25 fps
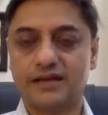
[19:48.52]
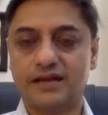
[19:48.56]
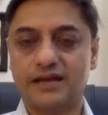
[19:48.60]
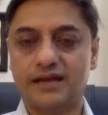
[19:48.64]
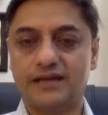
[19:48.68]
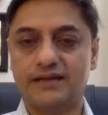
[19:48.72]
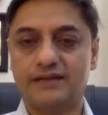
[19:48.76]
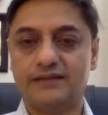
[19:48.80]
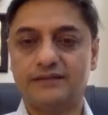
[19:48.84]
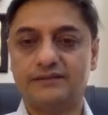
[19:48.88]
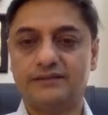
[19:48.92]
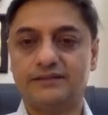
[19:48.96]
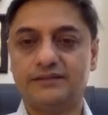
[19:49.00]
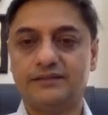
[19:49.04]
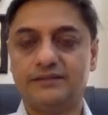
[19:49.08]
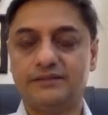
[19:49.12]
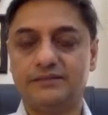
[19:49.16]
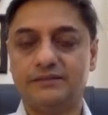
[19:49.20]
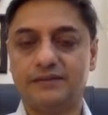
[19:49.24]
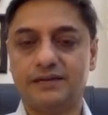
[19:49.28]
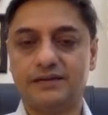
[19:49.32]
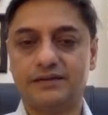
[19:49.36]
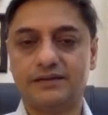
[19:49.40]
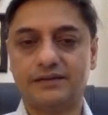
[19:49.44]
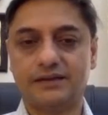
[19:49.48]
and
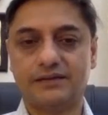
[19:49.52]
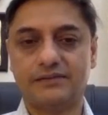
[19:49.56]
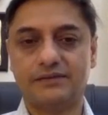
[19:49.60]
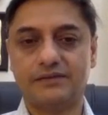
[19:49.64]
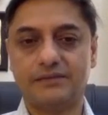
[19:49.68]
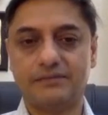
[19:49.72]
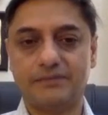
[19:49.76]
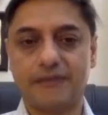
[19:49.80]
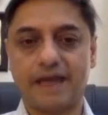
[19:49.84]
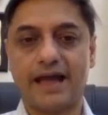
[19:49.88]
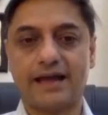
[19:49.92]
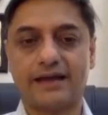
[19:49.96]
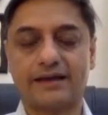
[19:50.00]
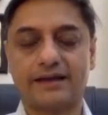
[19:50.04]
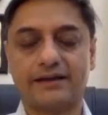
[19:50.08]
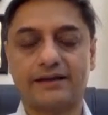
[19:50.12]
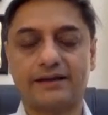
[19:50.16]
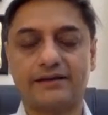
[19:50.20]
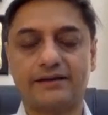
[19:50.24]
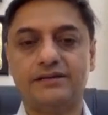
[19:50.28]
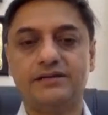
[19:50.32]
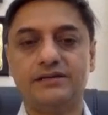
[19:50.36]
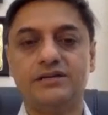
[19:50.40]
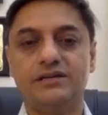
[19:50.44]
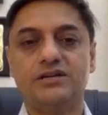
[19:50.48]
the demand coming
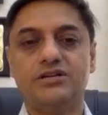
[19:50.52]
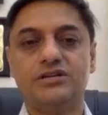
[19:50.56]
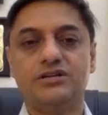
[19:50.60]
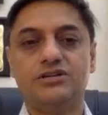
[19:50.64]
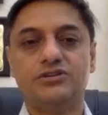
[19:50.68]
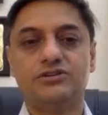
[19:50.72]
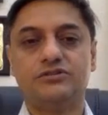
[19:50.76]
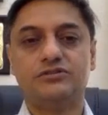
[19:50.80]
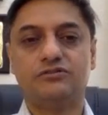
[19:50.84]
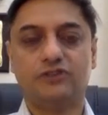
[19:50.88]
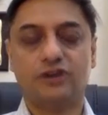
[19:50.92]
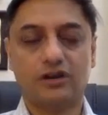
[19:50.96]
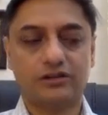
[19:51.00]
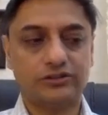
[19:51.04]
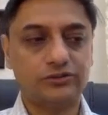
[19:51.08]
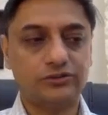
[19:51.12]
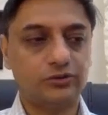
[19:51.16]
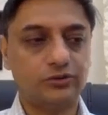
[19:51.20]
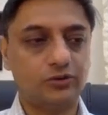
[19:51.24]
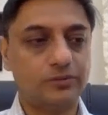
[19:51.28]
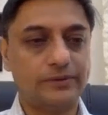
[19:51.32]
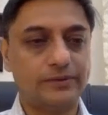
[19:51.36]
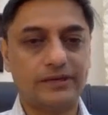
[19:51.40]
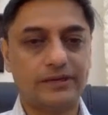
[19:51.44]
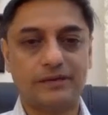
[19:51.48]
back. You've got
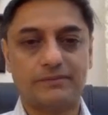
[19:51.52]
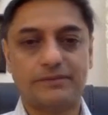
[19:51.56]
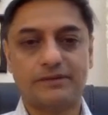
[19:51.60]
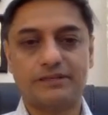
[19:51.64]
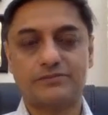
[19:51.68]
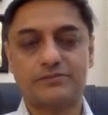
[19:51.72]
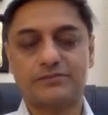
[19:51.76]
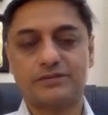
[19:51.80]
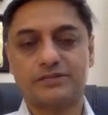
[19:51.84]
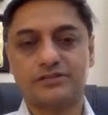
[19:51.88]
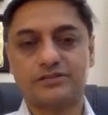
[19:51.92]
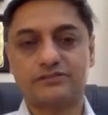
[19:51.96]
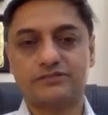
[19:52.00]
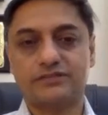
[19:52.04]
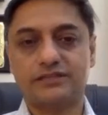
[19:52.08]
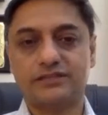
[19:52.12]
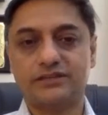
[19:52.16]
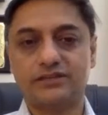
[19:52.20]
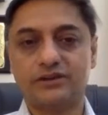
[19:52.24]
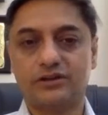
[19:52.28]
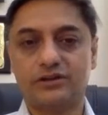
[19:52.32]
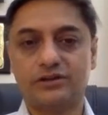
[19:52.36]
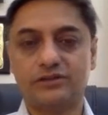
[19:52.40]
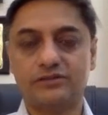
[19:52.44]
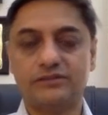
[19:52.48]
to open up as much of
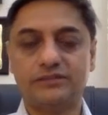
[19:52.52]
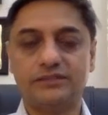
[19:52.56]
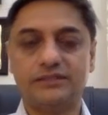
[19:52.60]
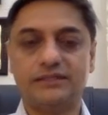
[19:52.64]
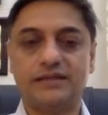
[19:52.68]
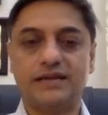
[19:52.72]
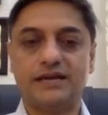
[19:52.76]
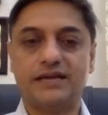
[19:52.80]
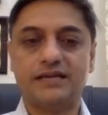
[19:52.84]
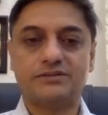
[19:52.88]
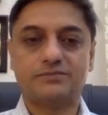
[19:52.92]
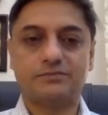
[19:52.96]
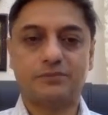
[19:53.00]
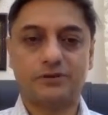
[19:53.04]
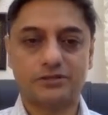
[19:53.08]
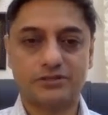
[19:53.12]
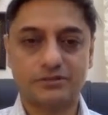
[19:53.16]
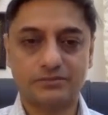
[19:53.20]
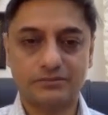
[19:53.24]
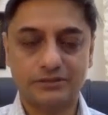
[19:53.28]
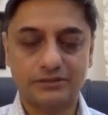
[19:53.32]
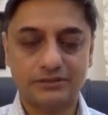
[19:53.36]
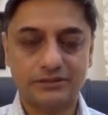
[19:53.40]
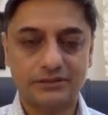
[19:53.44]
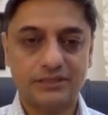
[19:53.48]
the economy as
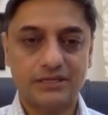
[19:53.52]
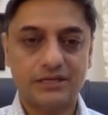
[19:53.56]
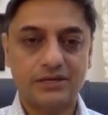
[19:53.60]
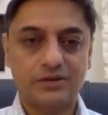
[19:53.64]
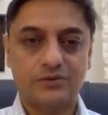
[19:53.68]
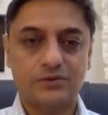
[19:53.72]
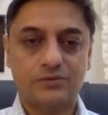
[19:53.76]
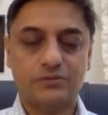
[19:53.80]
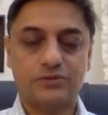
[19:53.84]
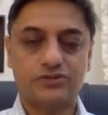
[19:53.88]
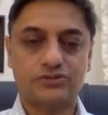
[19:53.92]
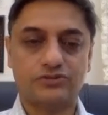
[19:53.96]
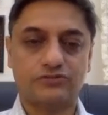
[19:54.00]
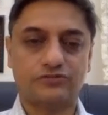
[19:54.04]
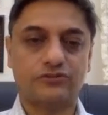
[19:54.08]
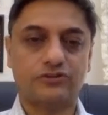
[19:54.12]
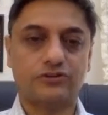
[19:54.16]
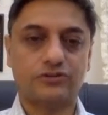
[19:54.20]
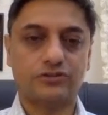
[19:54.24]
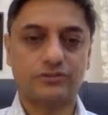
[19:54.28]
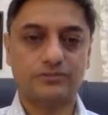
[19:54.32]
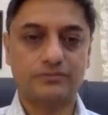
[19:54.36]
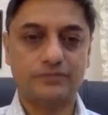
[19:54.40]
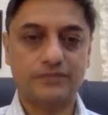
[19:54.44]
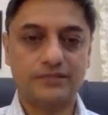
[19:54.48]
possible, which
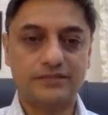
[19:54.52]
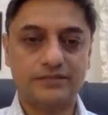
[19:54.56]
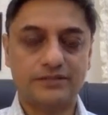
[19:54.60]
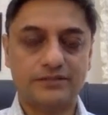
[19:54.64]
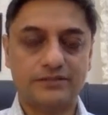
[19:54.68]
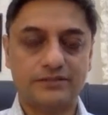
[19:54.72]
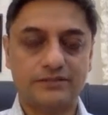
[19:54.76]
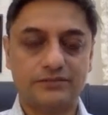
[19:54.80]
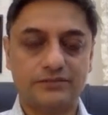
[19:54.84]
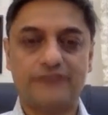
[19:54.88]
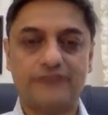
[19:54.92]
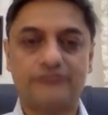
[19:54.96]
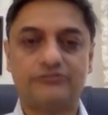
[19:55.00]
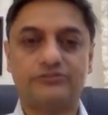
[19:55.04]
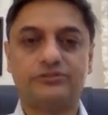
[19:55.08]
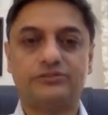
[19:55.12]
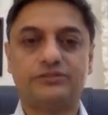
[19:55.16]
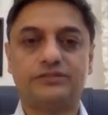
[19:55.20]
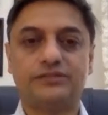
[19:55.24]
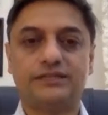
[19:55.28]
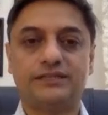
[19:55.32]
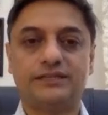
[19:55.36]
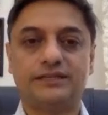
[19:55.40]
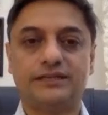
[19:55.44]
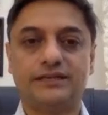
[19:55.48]
of course means that we have
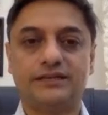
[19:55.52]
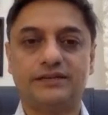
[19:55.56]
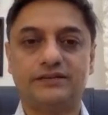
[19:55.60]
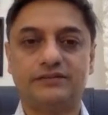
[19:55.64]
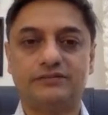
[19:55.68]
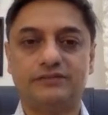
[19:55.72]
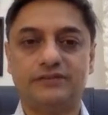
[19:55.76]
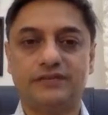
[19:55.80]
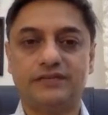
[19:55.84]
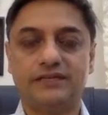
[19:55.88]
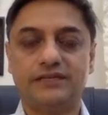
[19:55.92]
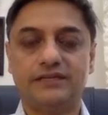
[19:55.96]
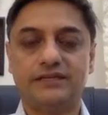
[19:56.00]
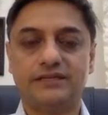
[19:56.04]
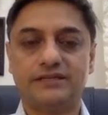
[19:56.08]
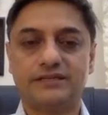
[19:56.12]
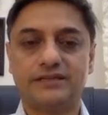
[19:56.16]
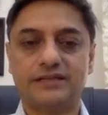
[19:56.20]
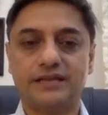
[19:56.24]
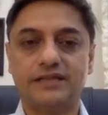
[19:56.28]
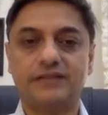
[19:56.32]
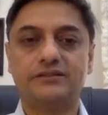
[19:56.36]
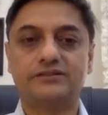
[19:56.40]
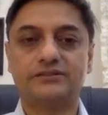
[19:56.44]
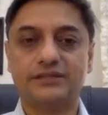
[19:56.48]
to take care of
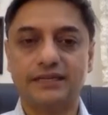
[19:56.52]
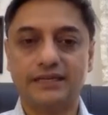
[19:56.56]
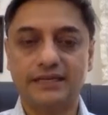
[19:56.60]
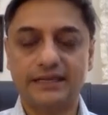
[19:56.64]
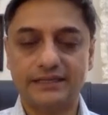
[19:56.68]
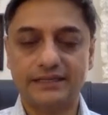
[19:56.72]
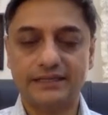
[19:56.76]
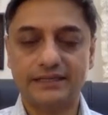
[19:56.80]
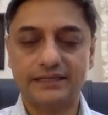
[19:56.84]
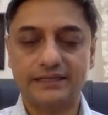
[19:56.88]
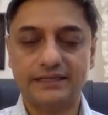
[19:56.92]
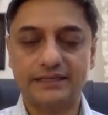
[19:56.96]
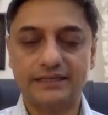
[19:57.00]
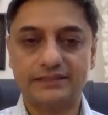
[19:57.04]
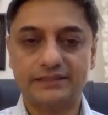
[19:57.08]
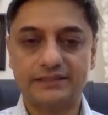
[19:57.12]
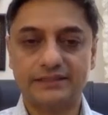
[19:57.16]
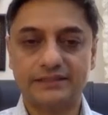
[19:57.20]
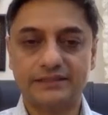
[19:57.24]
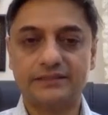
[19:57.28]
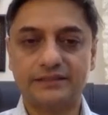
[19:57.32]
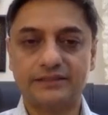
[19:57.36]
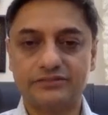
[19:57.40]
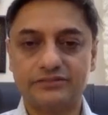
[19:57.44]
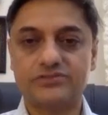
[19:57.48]
various health-related
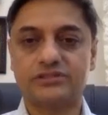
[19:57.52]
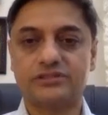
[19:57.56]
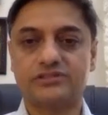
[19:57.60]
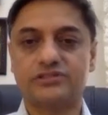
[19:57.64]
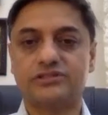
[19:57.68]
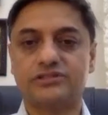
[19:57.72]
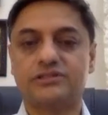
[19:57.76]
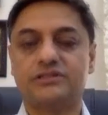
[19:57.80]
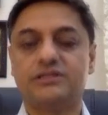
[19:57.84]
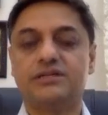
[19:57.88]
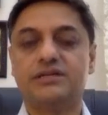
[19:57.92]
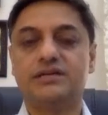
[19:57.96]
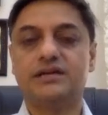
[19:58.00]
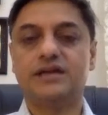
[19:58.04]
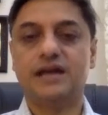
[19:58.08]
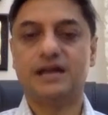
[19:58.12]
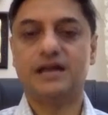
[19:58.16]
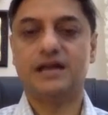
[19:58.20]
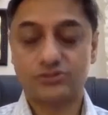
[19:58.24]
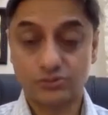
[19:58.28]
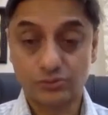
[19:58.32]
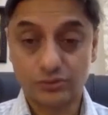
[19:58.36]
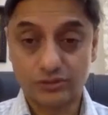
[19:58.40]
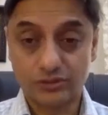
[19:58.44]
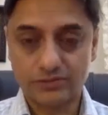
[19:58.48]
infrastructure
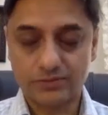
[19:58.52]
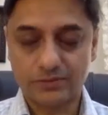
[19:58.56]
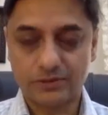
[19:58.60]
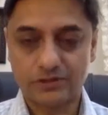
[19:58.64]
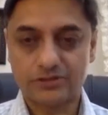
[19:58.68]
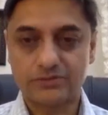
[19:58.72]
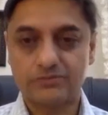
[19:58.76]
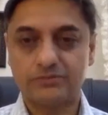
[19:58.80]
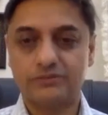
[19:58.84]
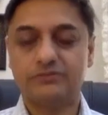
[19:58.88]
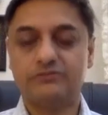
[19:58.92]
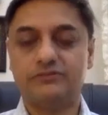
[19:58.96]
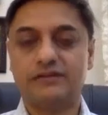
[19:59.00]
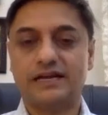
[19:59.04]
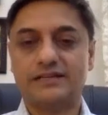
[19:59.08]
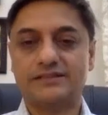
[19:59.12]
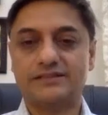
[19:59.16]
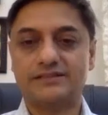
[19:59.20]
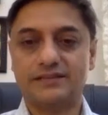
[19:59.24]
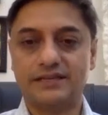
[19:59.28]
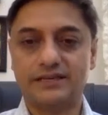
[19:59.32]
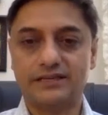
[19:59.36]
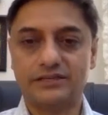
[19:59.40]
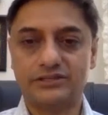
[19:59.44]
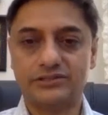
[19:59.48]
as soon as possible,
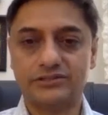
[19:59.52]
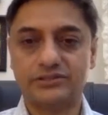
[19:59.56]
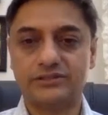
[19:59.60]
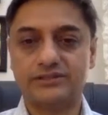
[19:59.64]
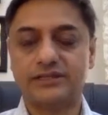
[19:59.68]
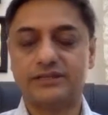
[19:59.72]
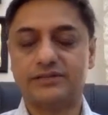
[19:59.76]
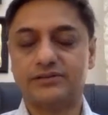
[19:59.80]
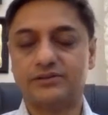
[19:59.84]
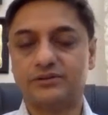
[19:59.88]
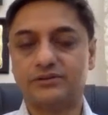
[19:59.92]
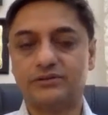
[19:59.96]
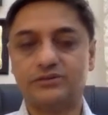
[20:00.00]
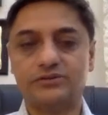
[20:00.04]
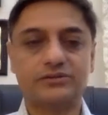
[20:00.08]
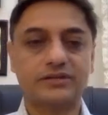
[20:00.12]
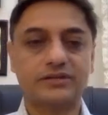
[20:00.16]
vaccination and all